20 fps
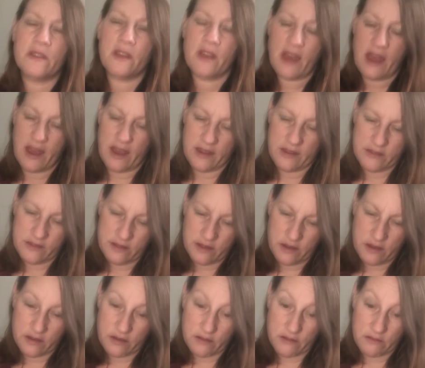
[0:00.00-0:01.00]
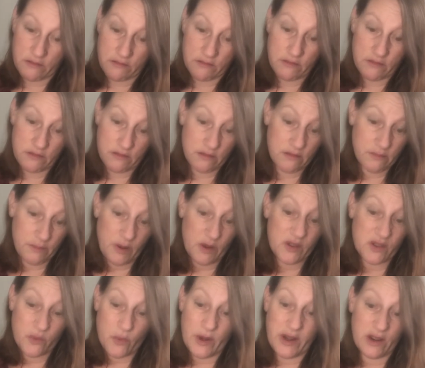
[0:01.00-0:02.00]
has
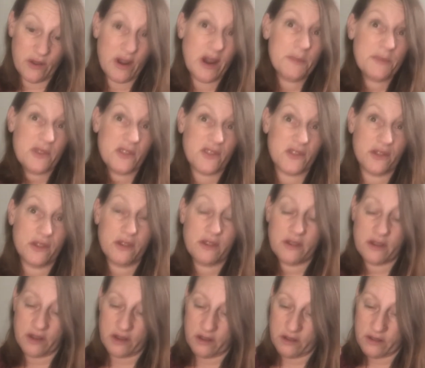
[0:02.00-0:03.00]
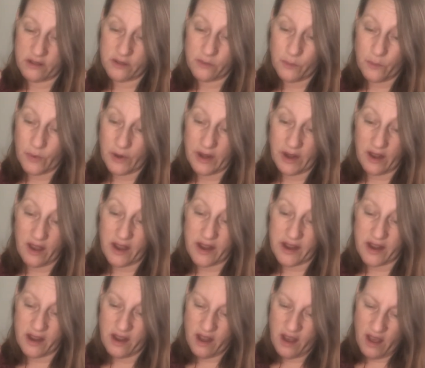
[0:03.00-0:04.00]
about 20 grams of sugar in it. It's pretty
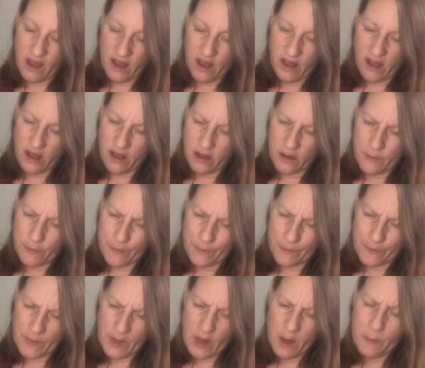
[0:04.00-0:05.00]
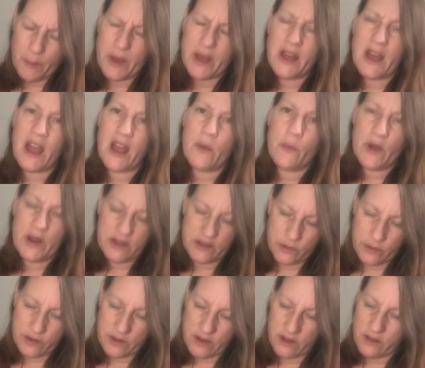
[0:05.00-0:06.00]
high. But I went
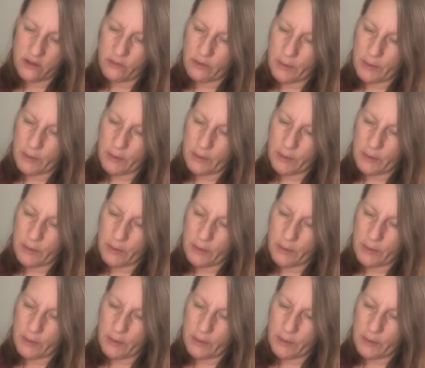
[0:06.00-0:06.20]
to another